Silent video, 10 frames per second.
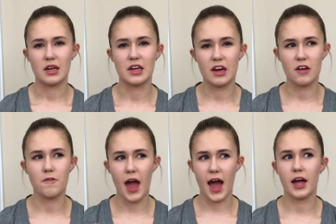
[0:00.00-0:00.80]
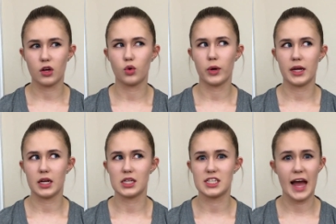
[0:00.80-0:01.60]
give
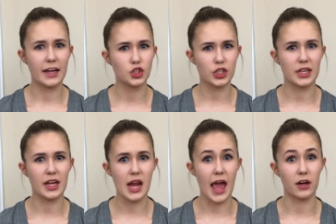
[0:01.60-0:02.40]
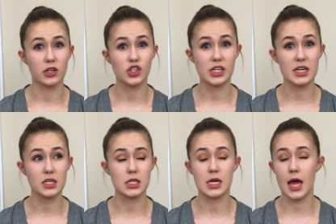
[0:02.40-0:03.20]
adequate attention and
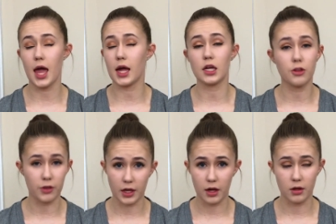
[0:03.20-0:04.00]
energy to anything